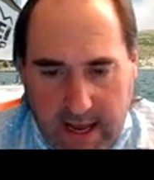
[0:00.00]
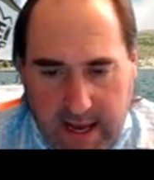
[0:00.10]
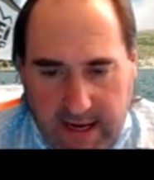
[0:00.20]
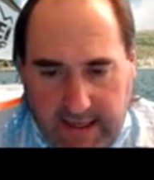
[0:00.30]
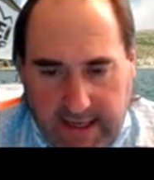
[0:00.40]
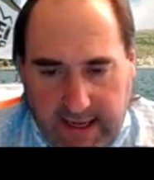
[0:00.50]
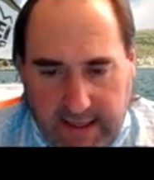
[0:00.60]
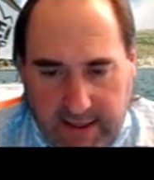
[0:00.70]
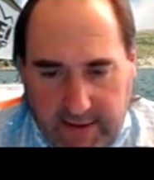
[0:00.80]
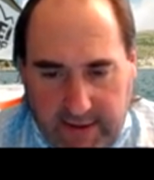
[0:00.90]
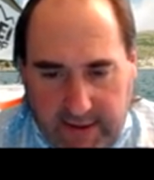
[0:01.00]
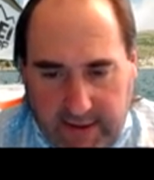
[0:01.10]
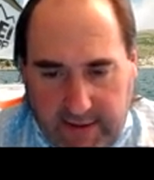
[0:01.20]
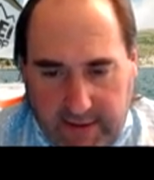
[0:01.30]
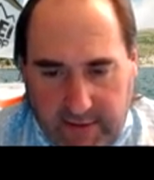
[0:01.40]
And again, here the
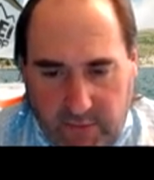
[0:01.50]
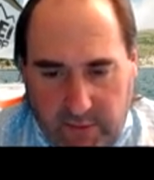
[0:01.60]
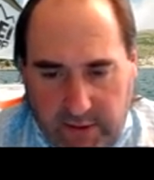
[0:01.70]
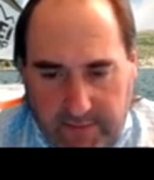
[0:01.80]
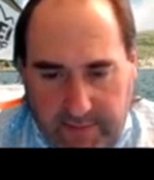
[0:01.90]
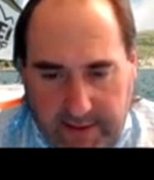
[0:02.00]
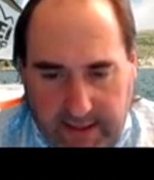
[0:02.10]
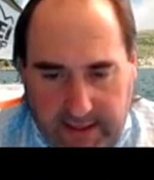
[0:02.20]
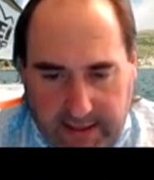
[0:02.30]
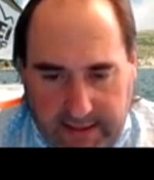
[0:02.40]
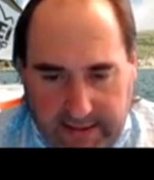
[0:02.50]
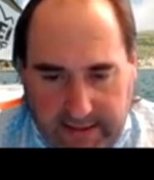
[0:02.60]
unit would be